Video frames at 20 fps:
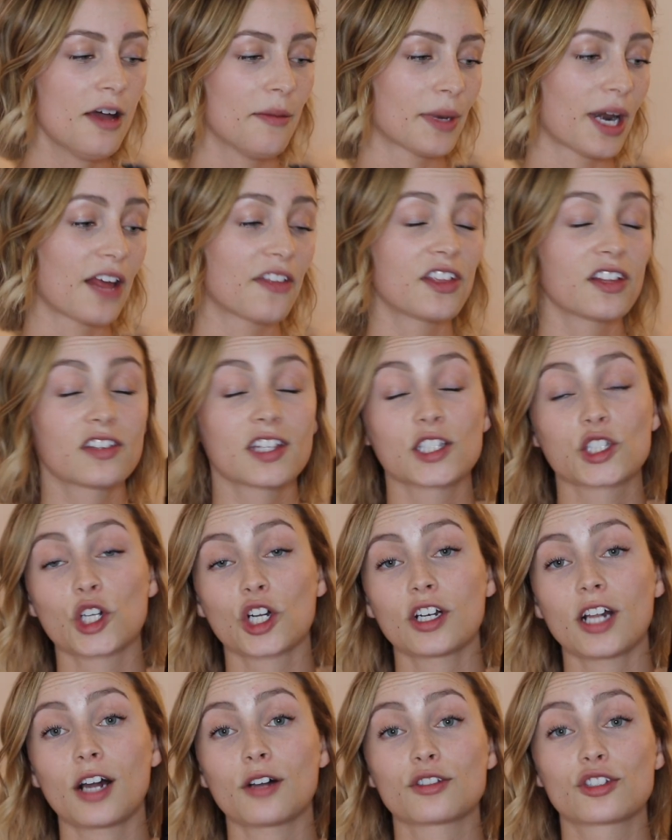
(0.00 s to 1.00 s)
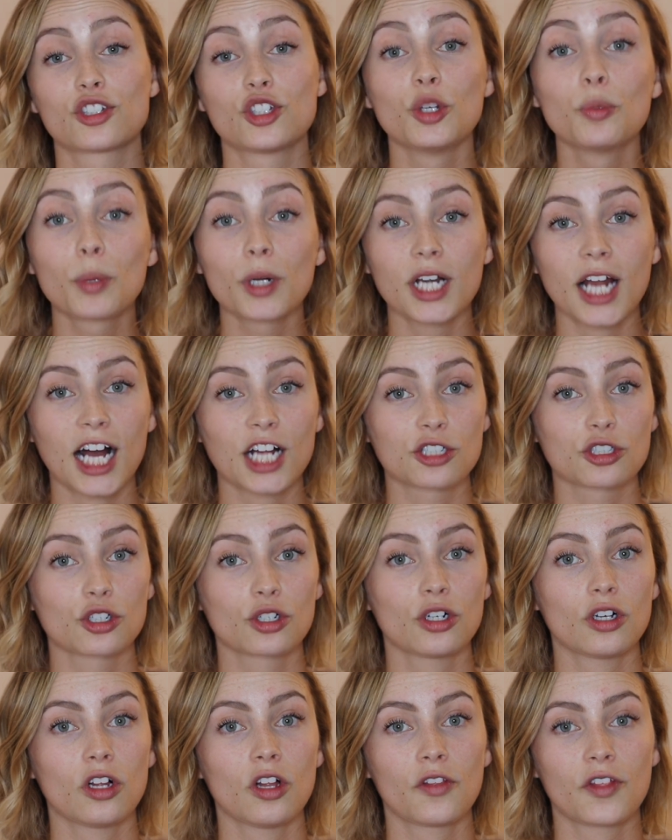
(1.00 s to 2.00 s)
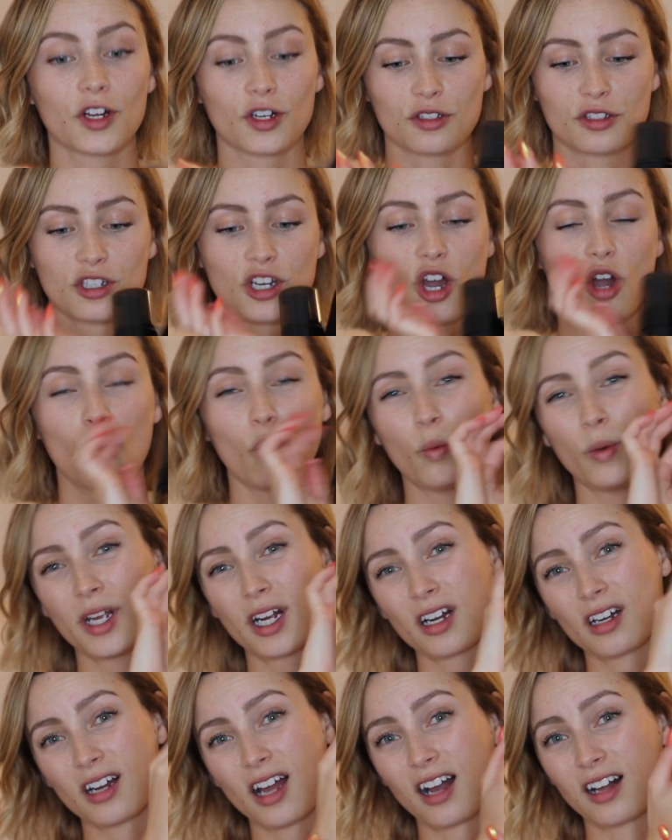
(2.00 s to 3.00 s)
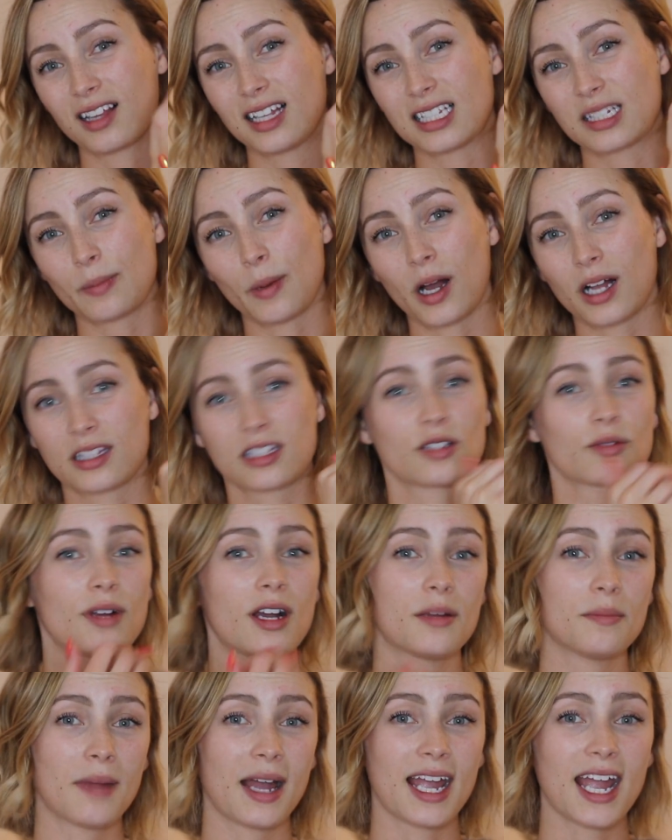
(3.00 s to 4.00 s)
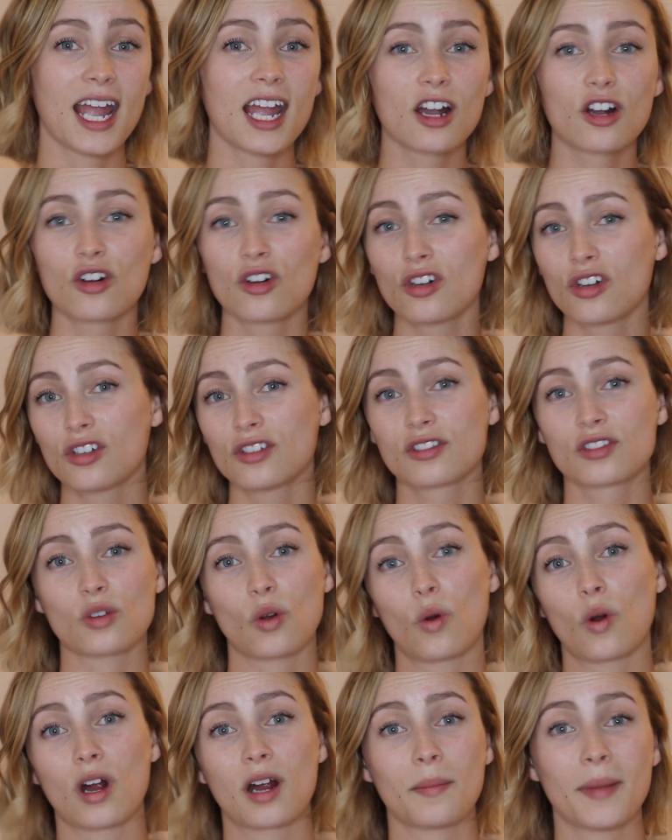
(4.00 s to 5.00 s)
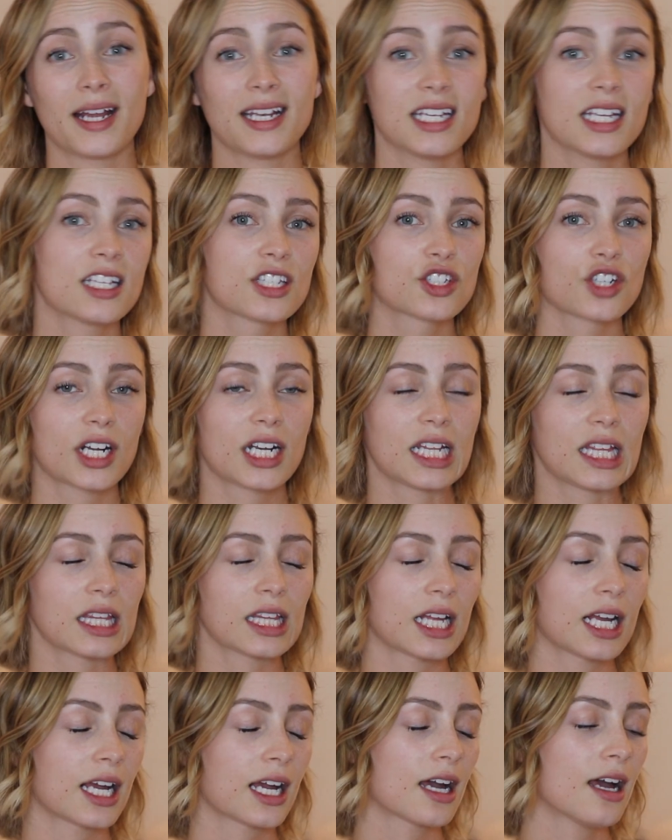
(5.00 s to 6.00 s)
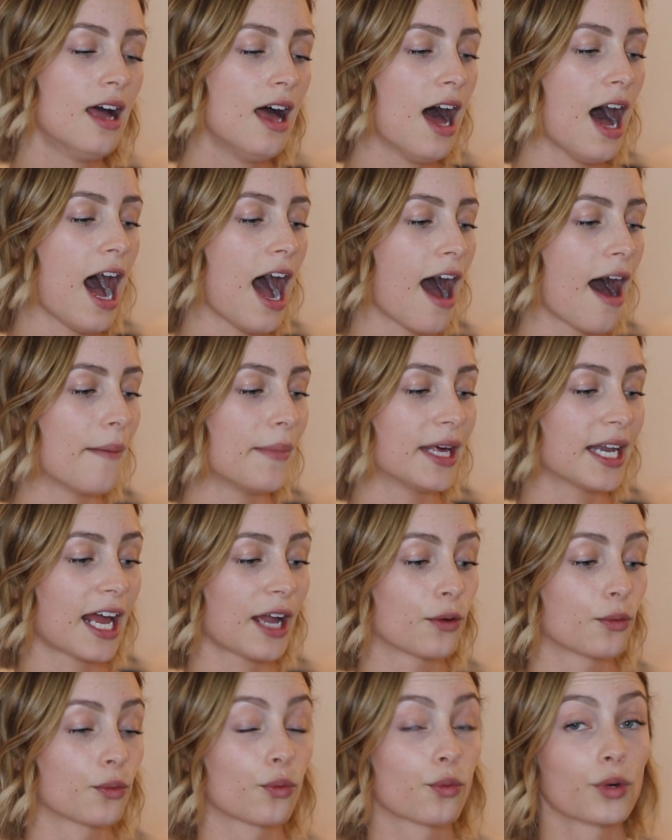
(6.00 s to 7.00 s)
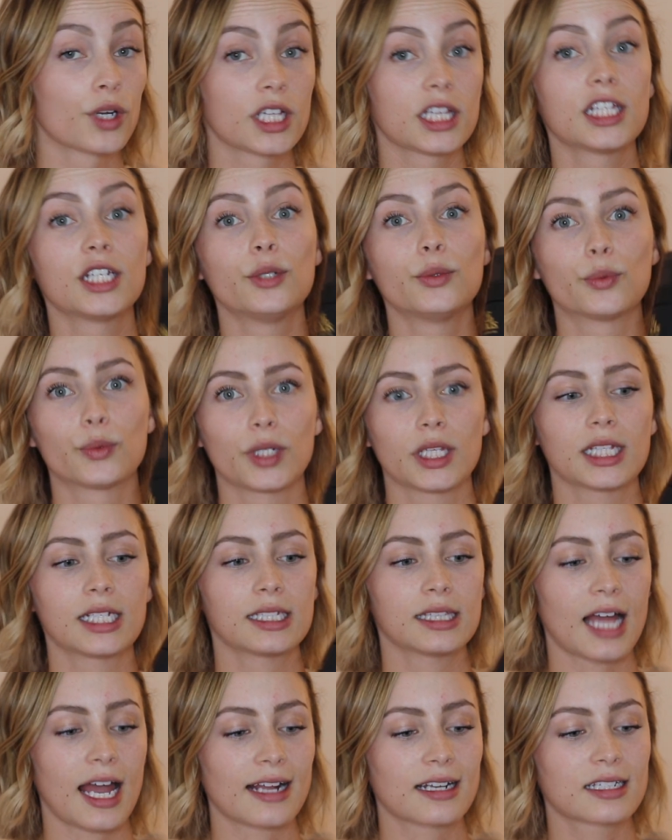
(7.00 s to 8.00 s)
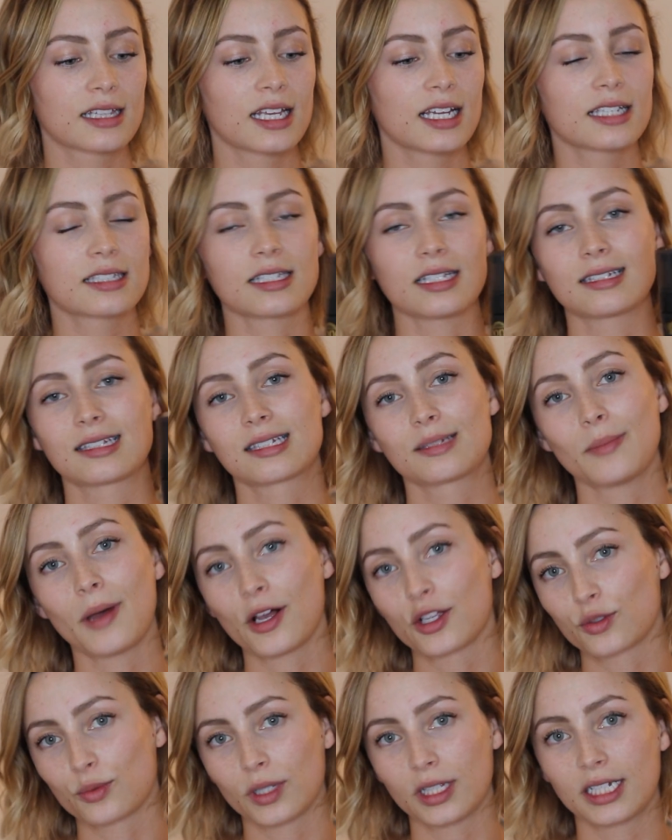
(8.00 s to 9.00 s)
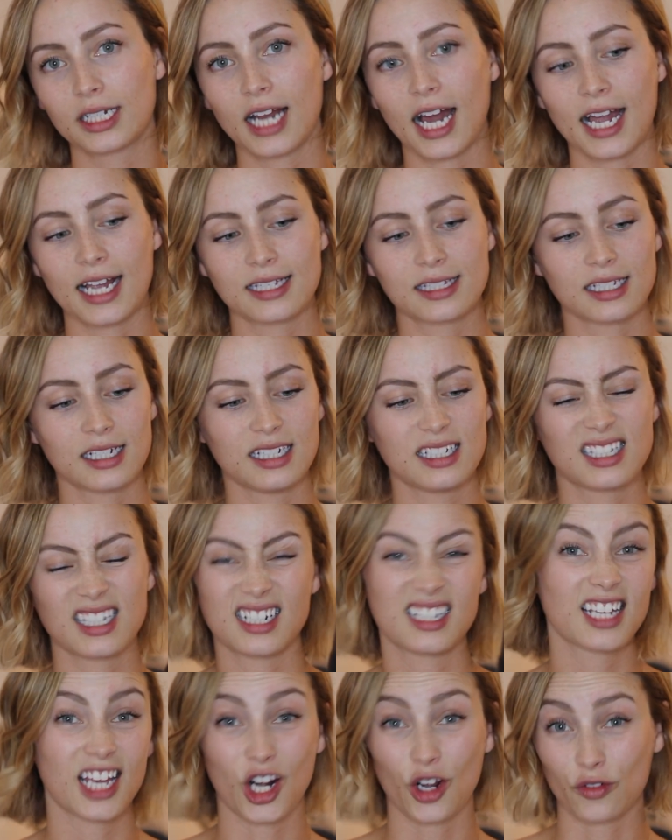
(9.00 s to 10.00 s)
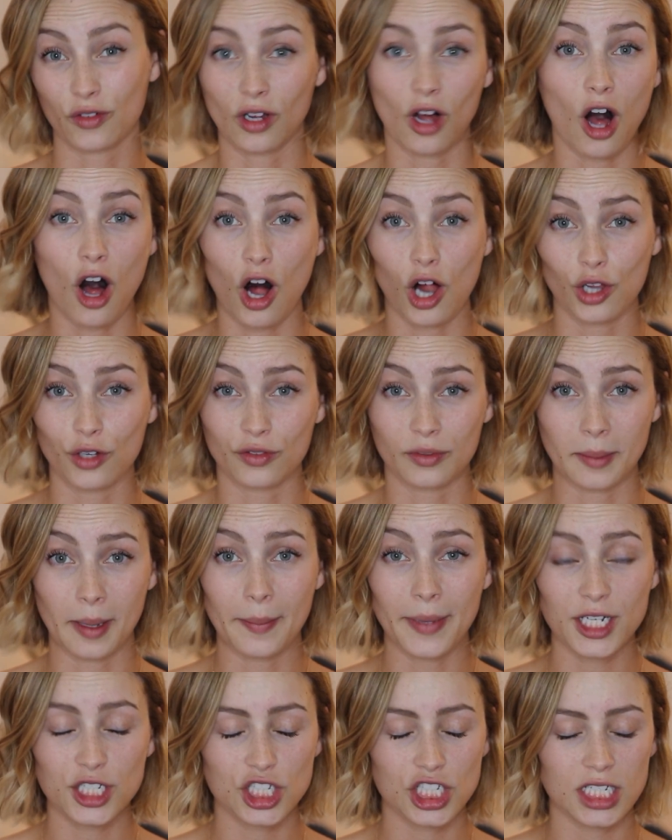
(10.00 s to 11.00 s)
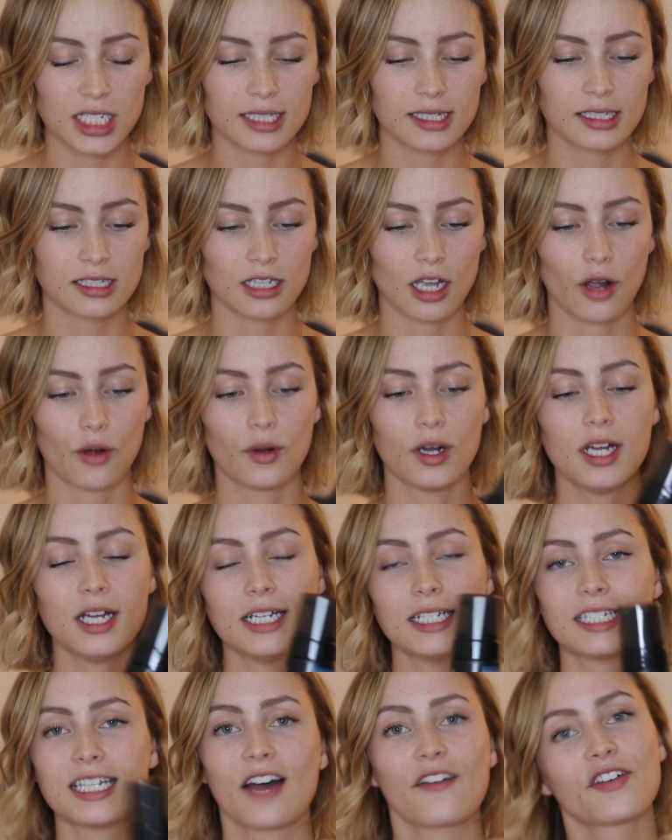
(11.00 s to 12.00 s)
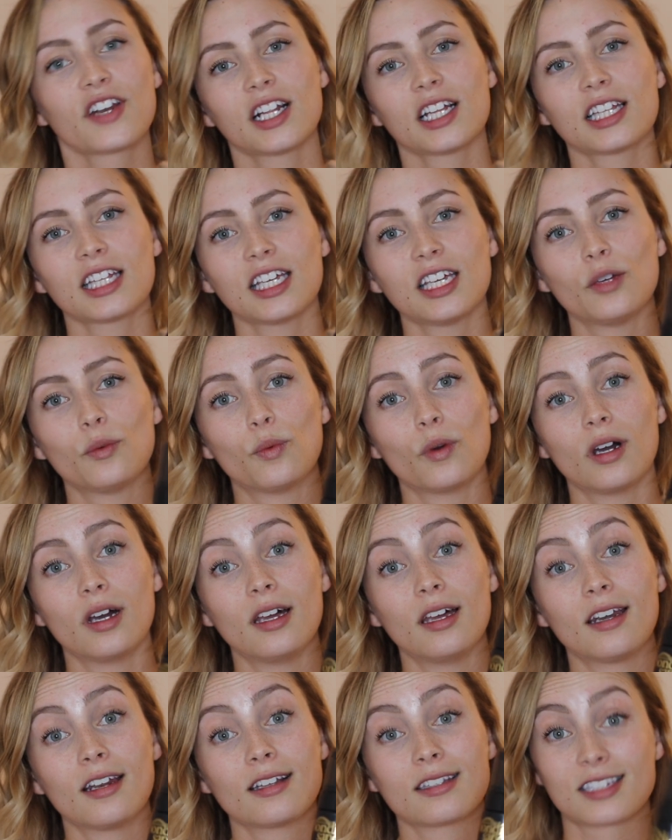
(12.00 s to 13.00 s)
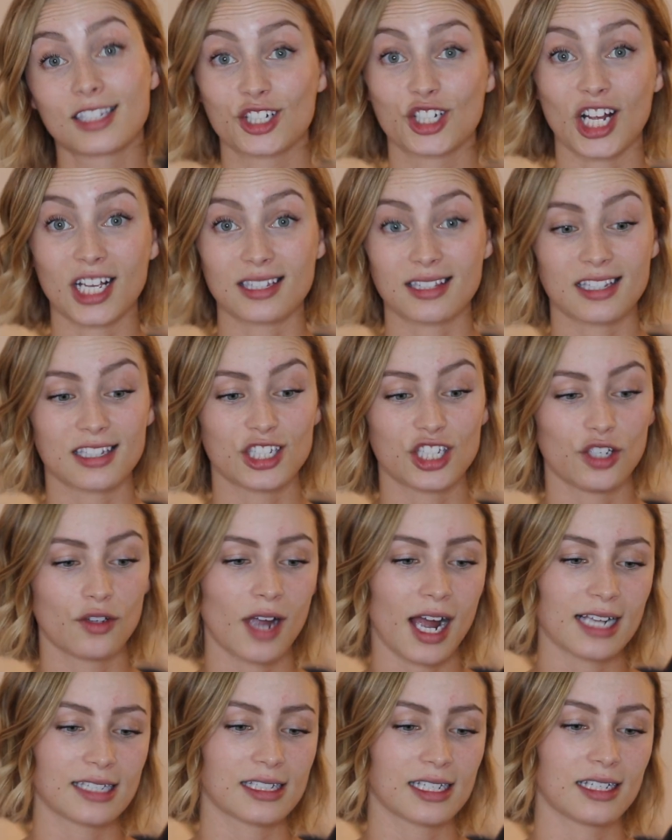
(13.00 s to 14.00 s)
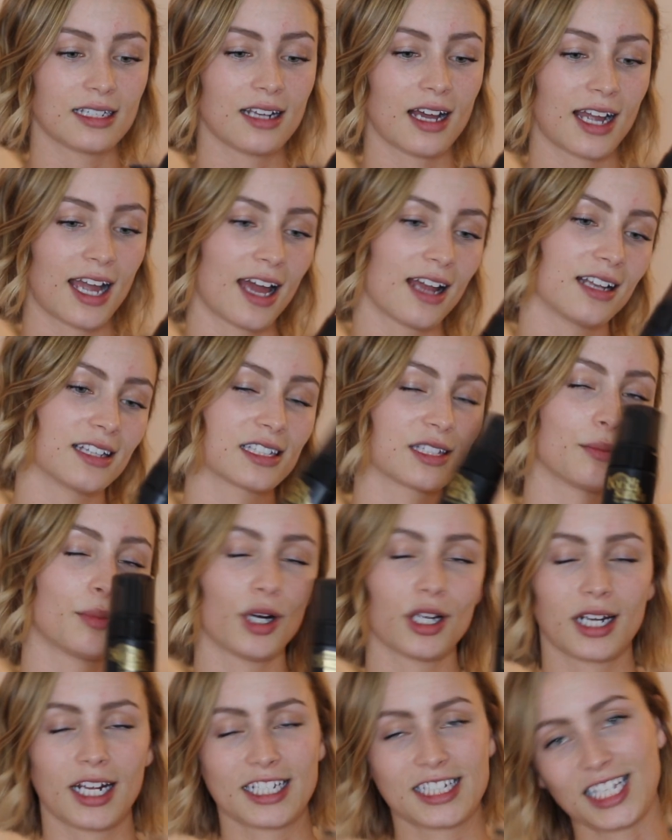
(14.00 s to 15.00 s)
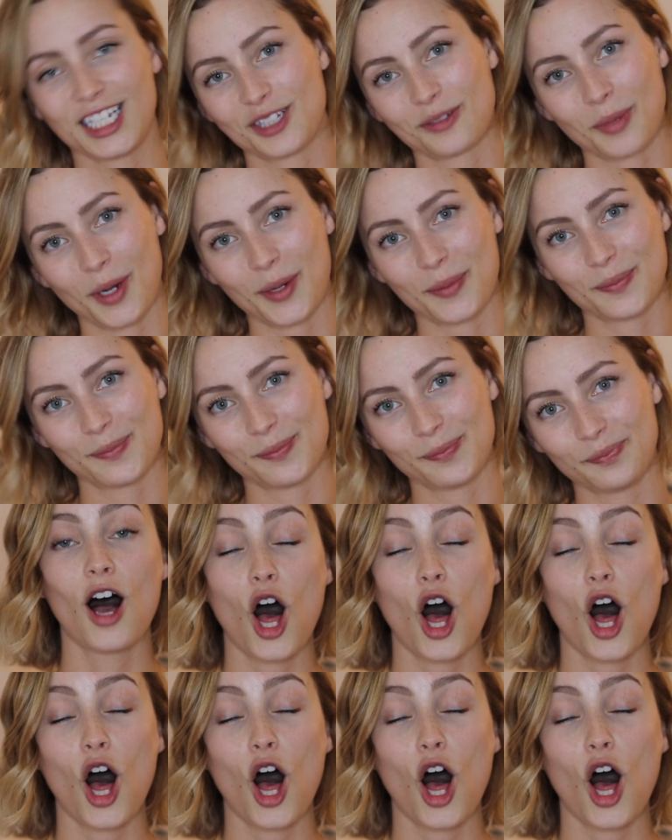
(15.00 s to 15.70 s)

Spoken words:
But I think this turned out super natural. There's no weird ugly spots around my ankles or my knees or anything. And I really, really liked this. It smells really nice, and it didn't get all over my bed sheets. So definitely would suggest this to you guys. It, again, is the Bondi Sands brand.